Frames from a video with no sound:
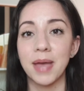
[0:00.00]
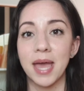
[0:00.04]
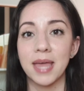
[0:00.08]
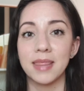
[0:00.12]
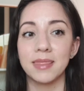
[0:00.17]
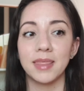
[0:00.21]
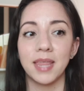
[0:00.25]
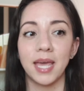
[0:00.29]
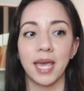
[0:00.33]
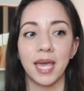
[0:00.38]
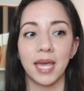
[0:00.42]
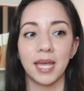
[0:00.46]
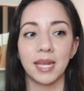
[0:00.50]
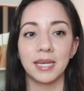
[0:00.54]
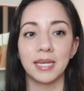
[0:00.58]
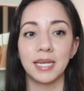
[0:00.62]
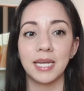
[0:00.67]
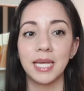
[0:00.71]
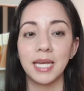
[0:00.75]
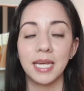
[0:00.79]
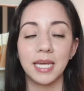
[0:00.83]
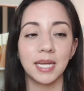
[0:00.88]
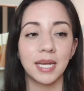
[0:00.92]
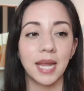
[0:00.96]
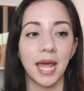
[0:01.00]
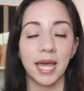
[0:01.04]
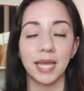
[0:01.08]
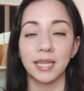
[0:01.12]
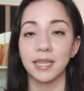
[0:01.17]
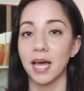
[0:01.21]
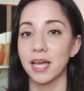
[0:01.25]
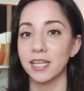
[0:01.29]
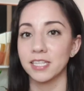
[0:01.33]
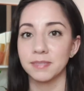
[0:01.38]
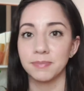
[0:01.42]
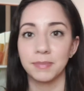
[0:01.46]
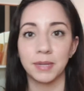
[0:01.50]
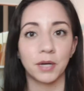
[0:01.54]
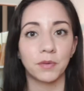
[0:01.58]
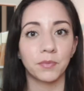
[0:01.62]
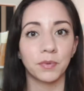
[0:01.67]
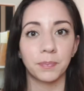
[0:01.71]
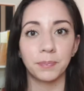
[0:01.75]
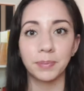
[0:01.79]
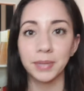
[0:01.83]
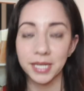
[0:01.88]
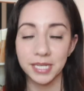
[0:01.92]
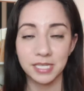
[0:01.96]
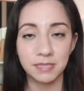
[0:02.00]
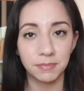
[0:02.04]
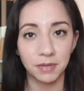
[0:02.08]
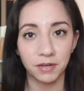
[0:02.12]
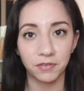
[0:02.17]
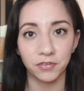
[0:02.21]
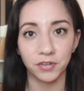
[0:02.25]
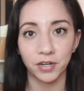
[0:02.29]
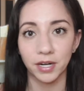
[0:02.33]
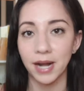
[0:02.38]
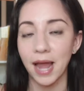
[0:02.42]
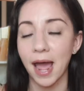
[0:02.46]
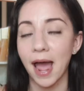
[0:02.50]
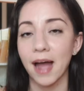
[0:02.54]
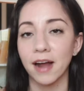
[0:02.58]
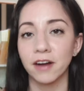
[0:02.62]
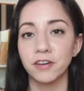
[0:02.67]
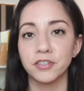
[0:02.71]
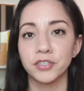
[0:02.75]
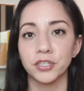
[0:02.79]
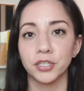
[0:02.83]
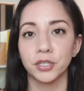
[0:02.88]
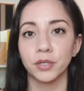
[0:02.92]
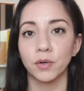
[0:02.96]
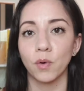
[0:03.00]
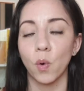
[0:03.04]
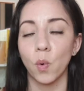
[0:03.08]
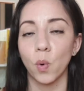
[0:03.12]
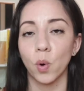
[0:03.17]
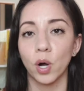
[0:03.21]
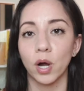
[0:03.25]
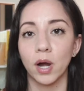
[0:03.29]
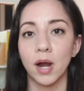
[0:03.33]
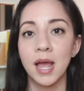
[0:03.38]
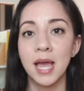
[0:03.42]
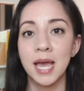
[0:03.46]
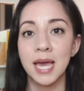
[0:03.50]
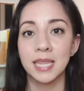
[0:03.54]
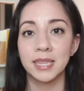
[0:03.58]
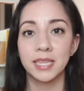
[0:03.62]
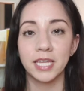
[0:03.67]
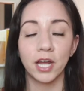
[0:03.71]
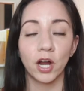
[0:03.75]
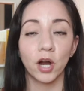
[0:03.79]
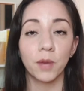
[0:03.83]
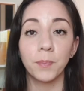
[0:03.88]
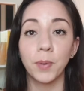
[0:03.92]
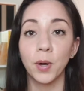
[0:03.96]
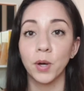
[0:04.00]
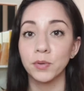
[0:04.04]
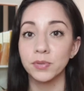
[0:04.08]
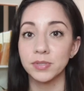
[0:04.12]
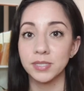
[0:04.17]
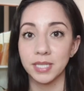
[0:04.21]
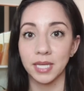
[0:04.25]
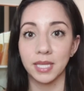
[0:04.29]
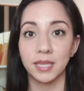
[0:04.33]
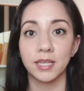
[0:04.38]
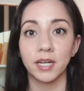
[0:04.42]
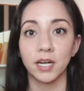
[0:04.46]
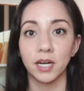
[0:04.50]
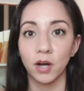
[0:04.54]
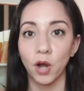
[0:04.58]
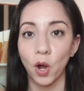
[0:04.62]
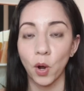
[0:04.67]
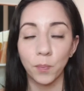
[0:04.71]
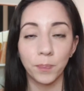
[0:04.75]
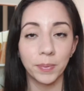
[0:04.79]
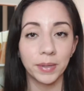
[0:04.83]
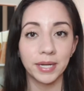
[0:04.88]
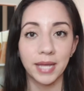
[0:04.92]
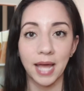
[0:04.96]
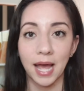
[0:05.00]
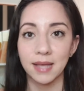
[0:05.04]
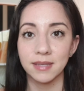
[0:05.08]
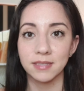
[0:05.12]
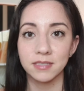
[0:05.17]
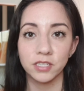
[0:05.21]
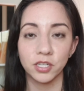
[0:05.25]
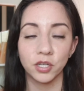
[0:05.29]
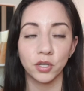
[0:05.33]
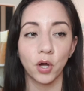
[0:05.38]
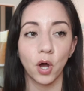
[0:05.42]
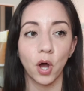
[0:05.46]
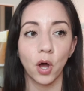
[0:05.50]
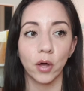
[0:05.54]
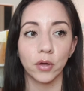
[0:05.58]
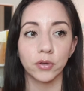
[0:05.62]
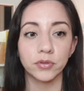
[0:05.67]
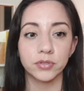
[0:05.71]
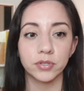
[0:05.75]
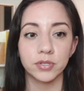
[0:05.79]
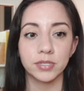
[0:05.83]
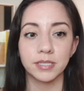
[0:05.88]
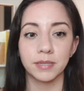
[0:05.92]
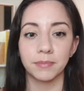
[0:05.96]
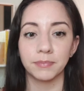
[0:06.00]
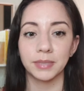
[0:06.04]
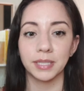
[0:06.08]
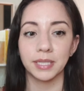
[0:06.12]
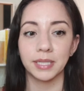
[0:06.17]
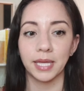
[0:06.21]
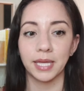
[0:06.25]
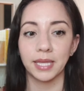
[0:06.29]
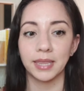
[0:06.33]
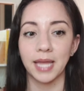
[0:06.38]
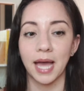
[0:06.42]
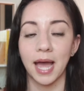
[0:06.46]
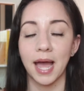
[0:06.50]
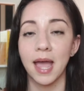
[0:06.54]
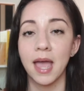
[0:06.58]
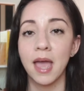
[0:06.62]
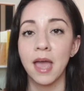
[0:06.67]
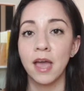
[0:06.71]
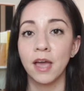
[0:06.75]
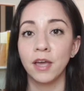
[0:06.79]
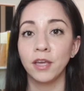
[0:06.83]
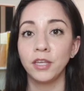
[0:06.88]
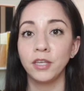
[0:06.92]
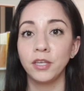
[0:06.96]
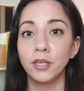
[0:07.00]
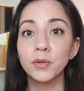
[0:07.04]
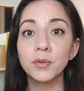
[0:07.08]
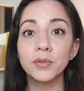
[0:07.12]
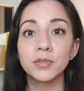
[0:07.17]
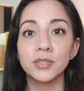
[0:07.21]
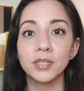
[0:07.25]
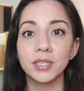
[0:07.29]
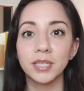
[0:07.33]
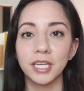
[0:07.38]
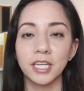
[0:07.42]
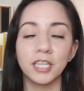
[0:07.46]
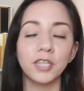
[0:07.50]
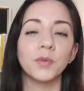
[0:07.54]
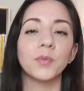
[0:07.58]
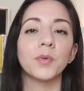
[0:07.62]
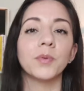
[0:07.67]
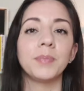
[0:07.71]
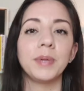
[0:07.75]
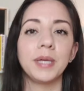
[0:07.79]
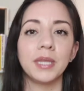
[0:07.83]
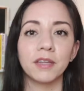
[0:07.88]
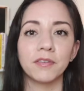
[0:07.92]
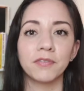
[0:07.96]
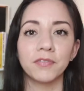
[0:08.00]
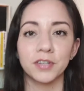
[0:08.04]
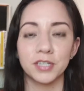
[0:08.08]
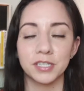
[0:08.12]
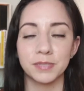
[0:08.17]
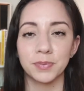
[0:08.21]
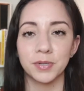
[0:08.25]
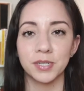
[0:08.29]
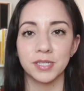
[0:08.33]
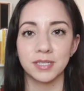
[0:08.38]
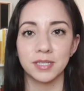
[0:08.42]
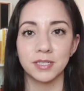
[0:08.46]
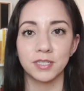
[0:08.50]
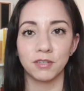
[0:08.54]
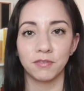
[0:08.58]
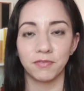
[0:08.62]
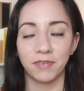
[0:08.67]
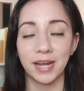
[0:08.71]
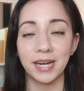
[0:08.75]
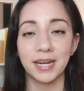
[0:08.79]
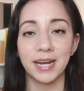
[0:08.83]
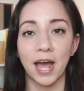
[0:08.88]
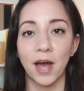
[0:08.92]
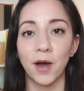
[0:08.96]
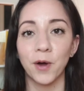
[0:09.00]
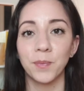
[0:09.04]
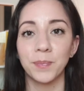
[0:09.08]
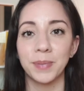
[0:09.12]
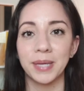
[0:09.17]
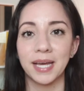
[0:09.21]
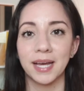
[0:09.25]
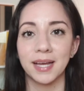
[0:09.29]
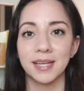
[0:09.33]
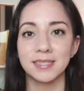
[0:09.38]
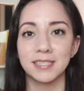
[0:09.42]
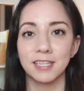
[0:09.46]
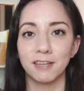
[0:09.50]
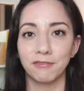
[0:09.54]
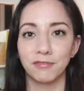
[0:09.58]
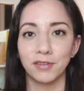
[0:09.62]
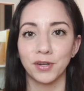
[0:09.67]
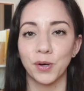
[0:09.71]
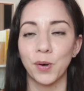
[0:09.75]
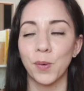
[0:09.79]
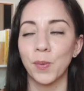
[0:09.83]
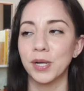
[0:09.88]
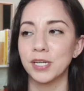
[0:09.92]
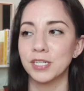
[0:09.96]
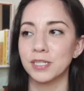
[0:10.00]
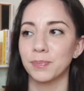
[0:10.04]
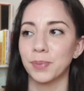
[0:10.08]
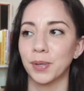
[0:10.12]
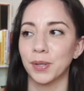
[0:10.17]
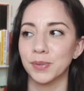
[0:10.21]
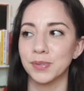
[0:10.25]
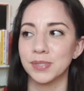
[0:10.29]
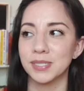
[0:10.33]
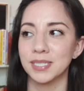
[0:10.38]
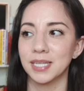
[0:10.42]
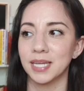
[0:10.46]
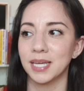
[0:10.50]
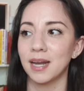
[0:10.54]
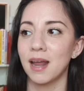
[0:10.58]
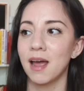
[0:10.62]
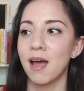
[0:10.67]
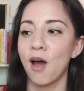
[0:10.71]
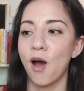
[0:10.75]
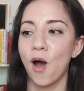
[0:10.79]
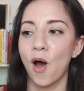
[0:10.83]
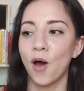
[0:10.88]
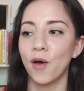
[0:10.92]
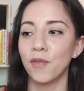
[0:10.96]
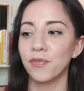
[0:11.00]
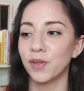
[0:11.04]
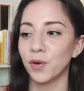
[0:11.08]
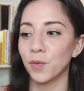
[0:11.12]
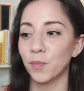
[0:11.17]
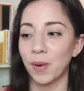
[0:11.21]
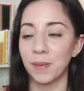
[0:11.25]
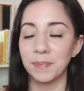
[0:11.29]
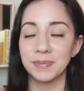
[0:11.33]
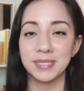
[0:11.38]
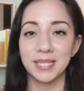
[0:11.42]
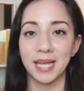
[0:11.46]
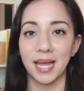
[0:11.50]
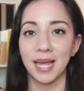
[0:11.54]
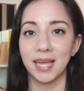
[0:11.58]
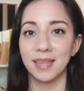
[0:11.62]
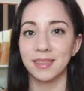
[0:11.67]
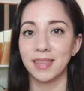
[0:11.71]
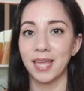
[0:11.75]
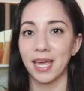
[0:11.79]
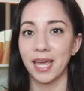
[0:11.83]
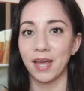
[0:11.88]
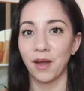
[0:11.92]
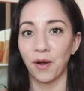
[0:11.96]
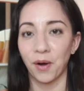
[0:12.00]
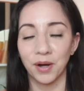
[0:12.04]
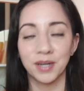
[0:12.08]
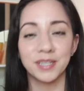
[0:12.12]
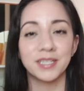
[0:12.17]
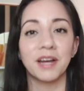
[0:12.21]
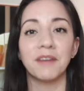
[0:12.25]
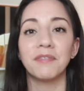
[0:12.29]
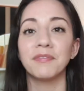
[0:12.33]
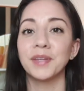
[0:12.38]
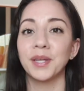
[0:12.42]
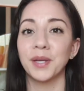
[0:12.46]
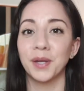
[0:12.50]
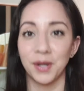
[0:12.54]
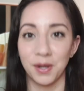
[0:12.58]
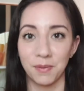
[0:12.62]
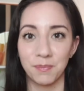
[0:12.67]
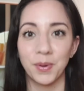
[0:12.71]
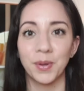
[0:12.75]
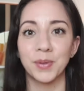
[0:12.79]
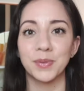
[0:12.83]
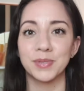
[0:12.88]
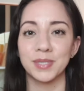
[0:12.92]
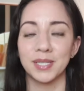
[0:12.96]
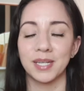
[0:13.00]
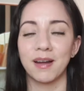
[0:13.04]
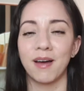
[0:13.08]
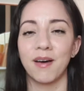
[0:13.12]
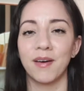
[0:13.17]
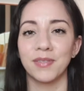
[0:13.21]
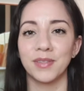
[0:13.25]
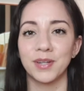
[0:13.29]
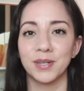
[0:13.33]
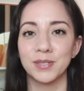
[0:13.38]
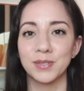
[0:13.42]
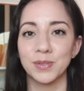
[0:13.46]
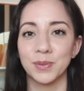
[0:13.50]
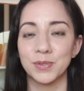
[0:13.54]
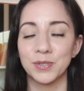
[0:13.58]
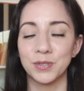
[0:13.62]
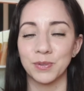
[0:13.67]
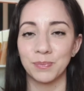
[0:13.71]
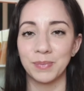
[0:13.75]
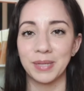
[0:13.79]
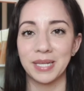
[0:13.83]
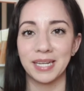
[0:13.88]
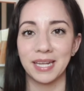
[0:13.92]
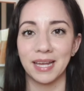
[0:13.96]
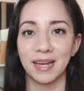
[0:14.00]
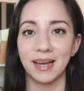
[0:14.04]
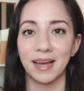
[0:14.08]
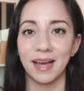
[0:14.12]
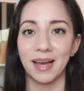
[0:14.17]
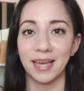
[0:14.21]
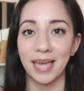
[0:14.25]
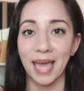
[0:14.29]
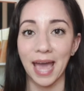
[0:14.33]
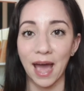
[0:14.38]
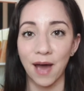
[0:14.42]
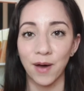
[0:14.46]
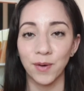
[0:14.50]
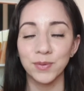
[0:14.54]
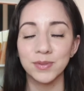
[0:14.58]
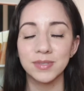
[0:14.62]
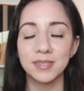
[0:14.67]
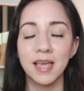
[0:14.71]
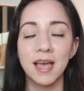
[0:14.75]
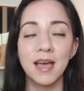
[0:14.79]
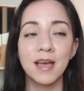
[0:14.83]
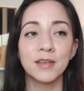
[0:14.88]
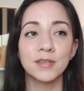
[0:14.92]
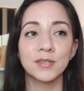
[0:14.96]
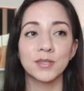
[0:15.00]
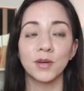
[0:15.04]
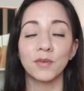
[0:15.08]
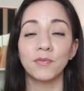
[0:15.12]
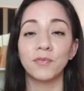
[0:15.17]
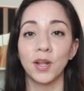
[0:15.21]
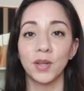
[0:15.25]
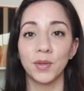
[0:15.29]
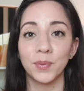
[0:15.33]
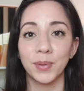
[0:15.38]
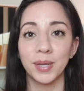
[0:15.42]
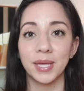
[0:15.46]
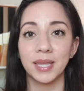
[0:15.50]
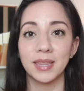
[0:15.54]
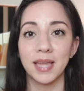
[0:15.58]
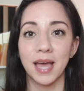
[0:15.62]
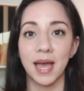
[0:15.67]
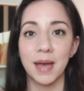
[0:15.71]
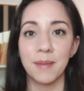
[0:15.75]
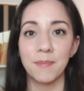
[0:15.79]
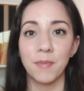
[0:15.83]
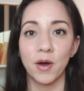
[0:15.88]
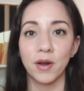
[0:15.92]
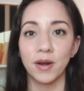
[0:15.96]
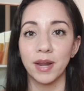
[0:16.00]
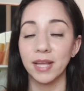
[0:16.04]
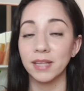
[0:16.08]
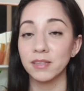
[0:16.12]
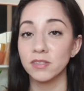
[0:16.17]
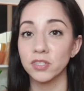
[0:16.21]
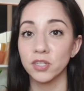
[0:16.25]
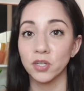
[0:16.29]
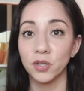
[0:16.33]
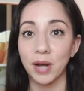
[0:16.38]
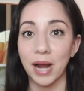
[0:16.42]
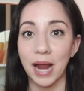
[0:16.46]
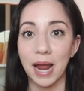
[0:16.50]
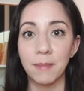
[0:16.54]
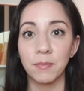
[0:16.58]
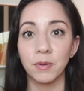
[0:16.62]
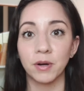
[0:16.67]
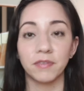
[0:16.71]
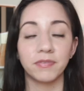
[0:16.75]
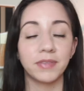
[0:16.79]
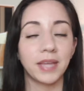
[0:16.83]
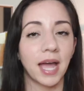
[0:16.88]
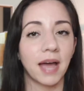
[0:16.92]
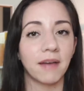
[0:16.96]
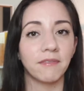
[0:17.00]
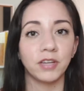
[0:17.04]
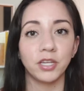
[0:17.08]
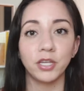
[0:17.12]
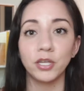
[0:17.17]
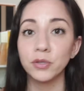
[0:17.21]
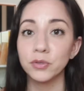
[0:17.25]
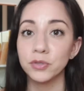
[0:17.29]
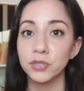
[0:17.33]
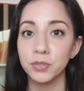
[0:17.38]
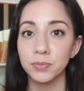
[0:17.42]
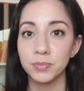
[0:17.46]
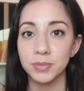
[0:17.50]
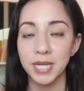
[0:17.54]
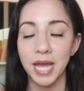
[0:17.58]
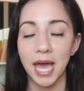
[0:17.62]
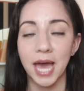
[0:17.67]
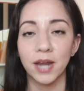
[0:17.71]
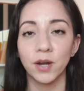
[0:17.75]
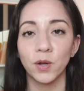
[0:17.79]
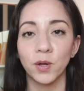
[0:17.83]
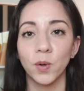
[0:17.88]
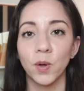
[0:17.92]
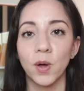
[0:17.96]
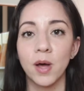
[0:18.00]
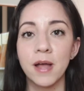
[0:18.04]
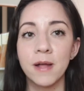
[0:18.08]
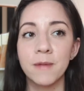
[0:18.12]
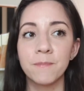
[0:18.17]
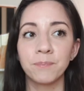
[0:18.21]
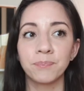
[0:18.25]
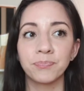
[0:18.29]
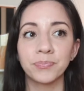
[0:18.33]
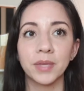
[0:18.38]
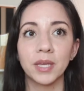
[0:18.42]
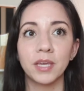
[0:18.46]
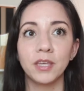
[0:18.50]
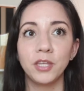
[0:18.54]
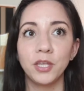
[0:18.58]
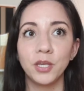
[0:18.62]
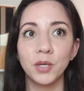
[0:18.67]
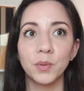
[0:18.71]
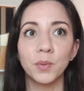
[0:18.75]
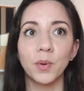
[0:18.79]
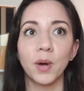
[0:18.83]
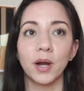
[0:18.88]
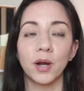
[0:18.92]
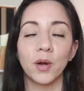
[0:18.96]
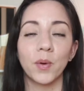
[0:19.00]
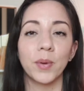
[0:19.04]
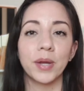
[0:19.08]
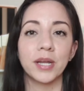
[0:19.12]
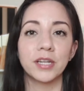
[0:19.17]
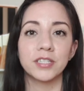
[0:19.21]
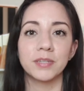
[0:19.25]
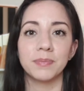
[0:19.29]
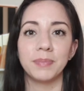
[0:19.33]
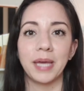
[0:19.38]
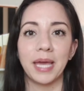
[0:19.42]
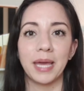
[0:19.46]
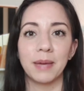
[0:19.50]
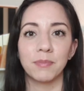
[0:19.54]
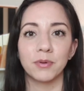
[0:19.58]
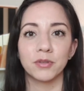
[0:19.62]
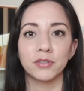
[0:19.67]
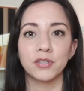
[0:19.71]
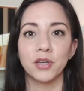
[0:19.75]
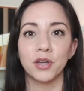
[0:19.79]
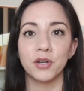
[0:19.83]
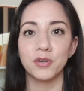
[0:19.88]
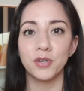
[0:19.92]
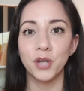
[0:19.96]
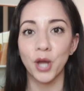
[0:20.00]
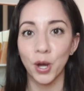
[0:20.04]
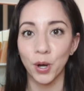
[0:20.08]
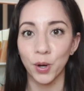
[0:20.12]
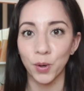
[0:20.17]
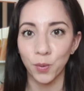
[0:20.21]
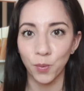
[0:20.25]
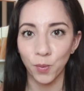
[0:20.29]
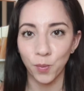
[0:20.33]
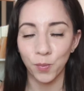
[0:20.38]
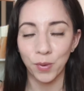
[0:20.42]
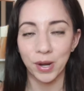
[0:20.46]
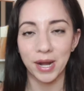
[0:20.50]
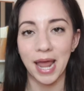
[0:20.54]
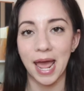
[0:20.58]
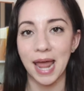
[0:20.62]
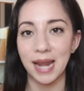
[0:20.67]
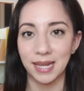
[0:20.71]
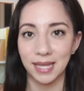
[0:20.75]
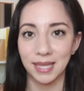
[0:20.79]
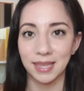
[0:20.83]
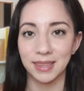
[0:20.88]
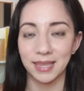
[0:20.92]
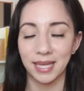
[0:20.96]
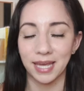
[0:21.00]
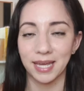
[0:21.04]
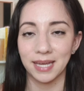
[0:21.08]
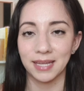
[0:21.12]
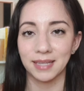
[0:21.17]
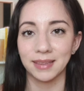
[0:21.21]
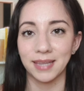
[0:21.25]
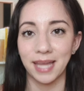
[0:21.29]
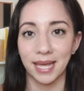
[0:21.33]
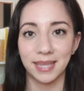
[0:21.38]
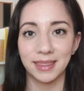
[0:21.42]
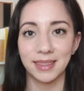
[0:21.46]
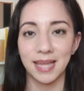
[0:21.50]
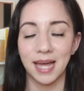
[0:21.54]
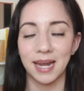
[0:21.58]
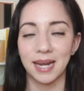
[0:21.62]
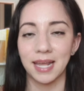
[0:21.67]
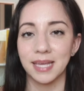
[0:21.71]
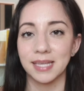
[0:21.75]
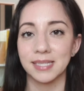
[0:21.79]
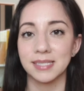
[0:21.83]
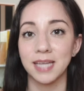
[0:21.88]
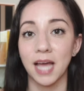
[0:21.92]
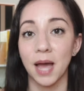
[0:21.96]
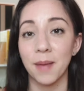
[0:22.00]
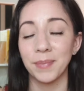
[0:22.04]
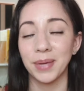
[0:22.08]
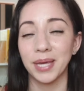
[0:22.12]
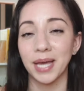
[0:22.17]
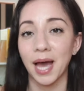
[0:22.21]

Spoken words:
and they need a last minute replacement for an actor, or they are posting their open casting calls or something like that, usually you will be the first person to find out, because if they're going to post it on their website, they are definitely going to post it on their social media accounts. So following them on Instagram, or if they have a YouTube channel, you are going to be able to know when anything like that is coming